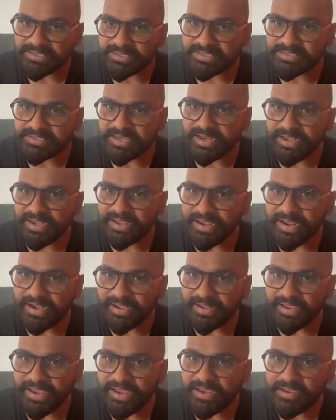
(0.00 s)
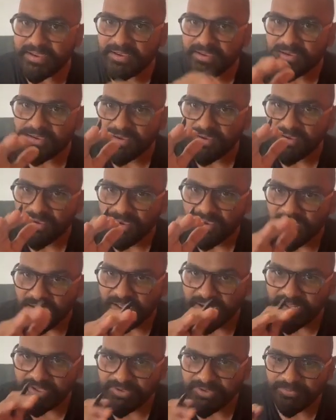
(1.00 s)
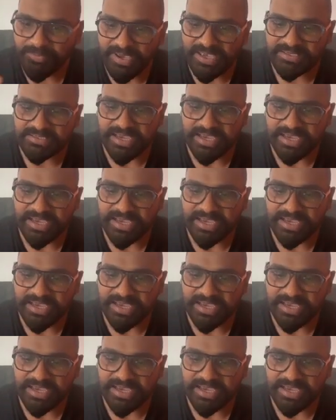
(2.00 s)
indicating arrhythmia